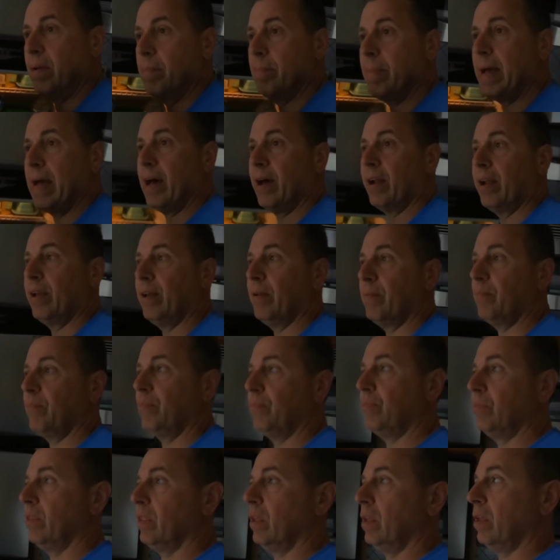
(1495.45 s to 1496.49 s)
about it,
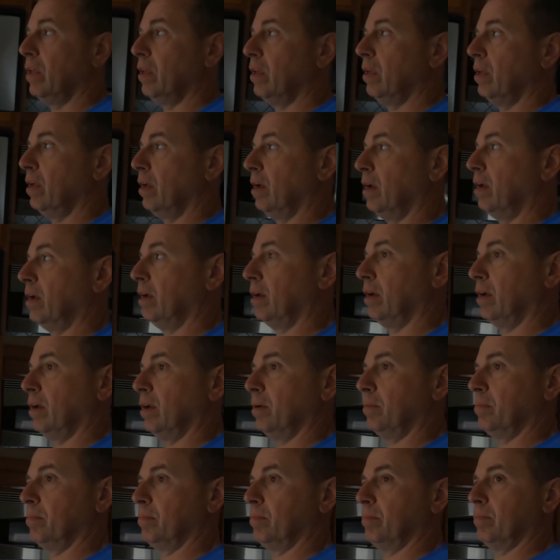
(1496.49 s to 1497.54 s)

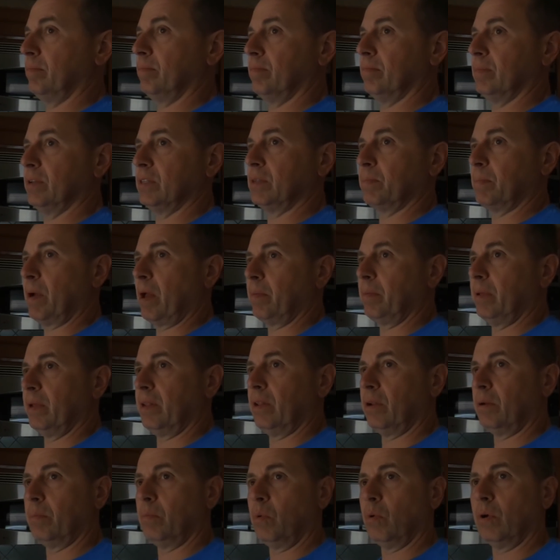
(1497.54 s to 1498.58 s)
it's probably a
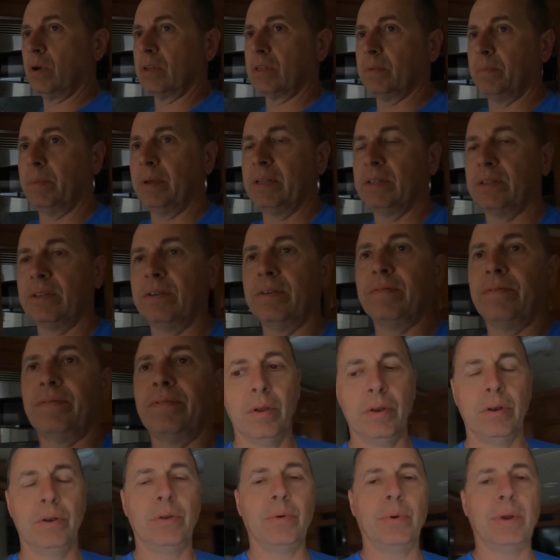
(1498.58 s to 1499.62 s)
little more
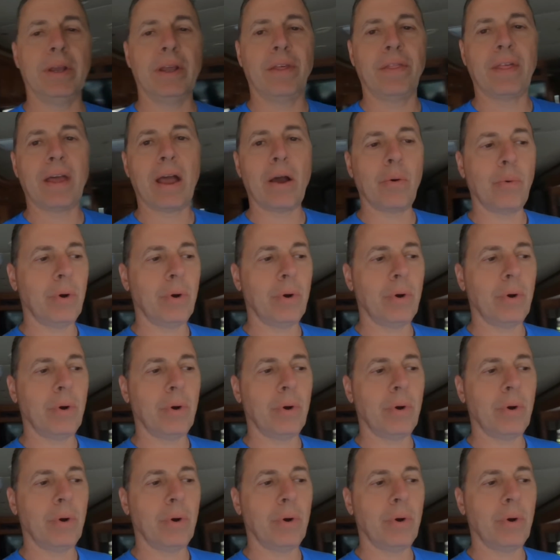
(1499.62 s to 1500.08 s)
expensive doing it that